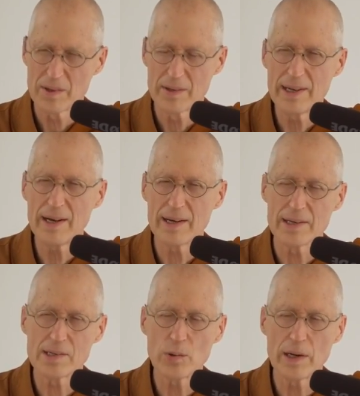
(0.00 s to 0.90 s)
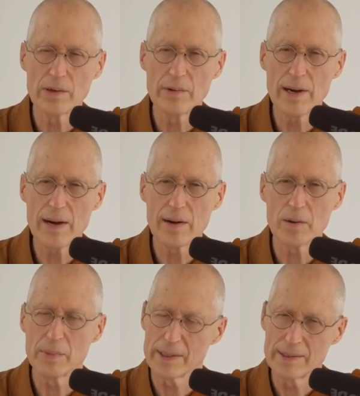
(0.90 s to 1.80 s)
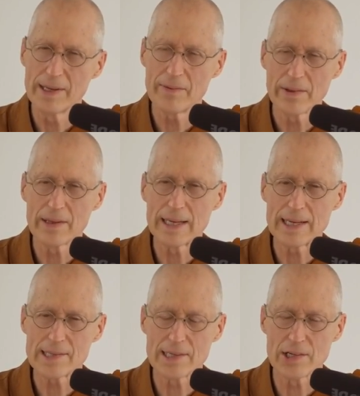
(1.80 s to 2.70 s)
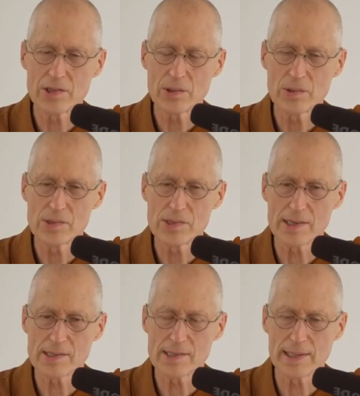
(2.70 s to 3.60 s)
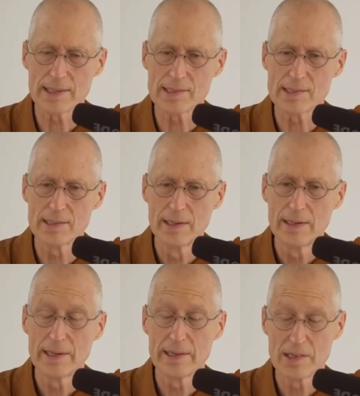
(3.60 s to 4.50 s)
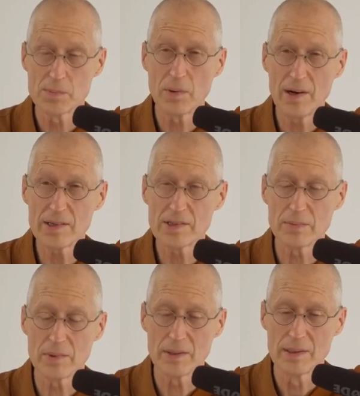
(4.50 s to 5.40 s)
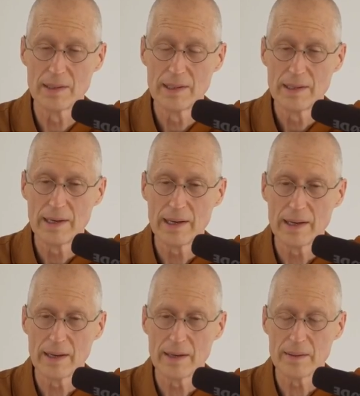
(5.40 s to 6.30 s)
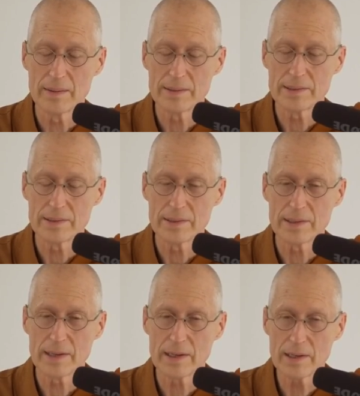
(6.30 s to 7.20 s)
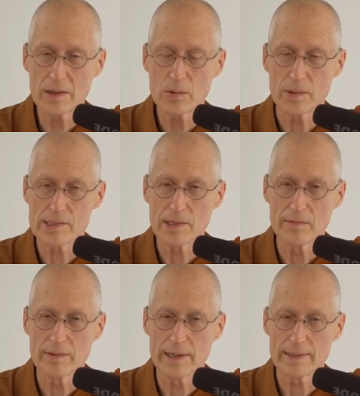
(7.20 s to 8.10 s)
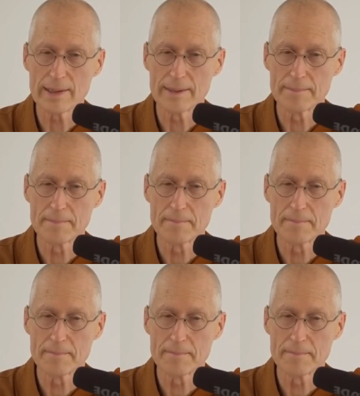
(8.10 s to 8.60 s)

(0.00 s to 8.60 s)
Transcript: yeah, is quite rare, but nevertheless, it shows us that it's, it is possible uh, to, to conduct oneself like that.